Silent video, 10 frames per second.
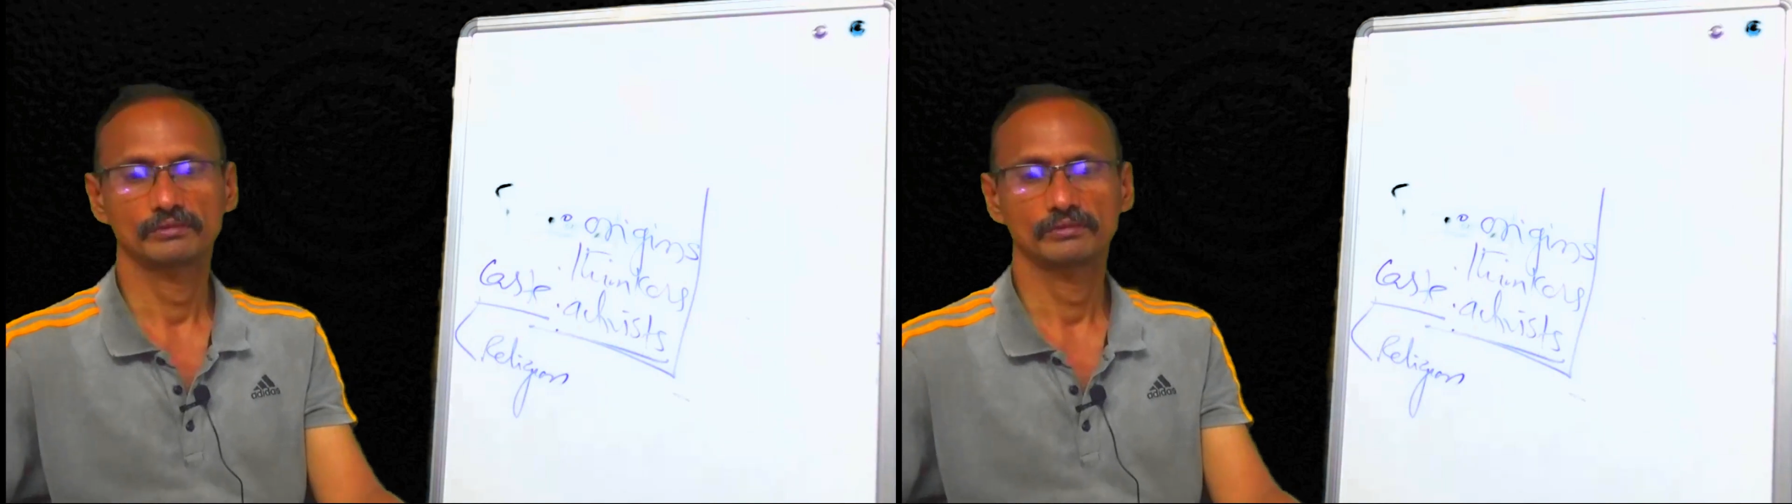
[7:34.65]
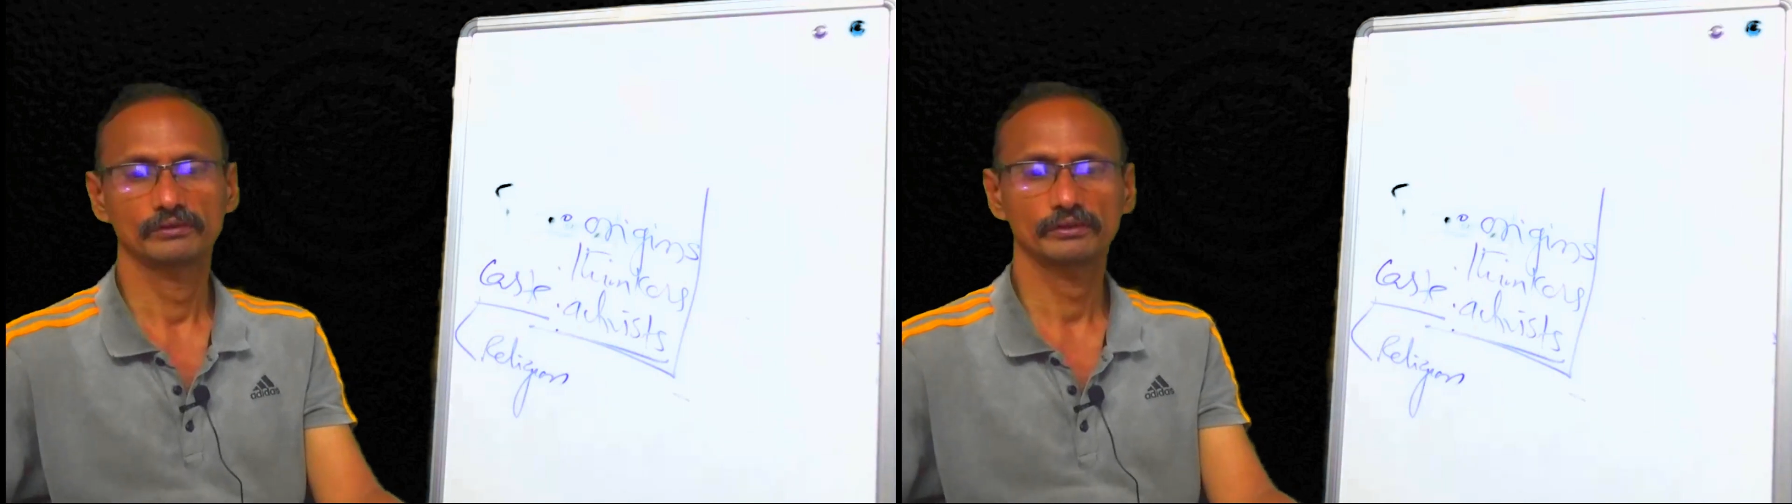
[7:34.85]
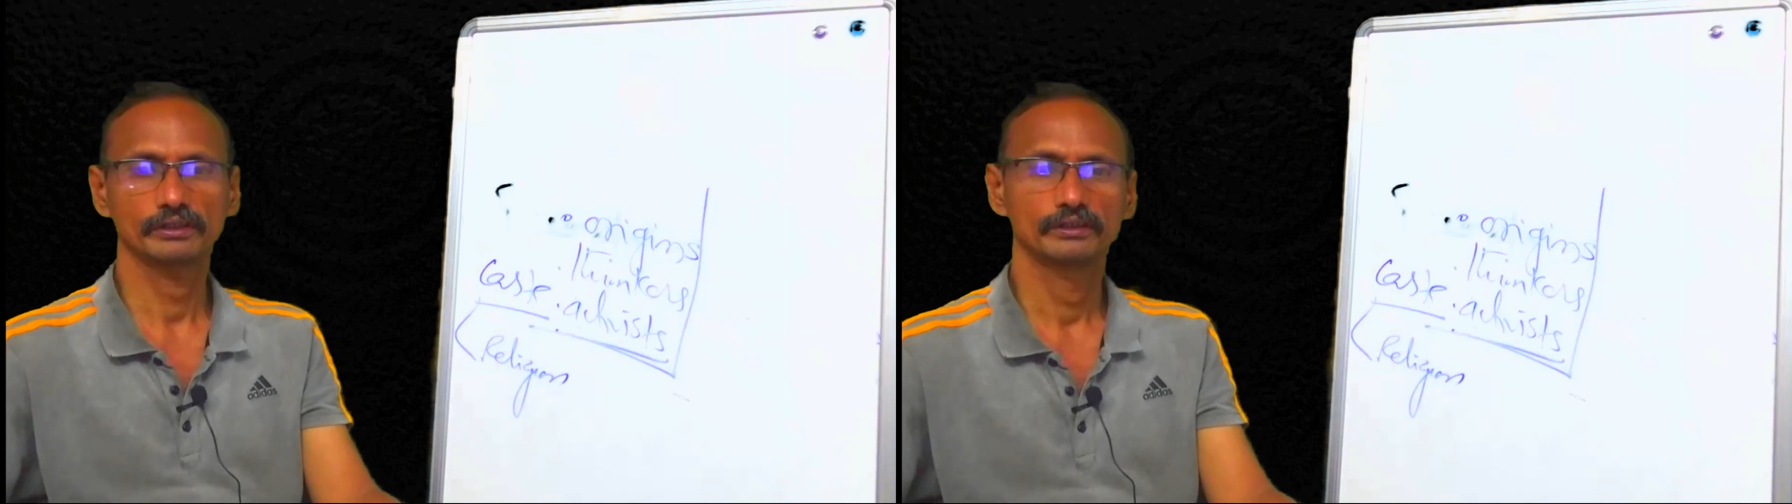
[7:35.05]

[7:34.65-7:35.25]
Okay.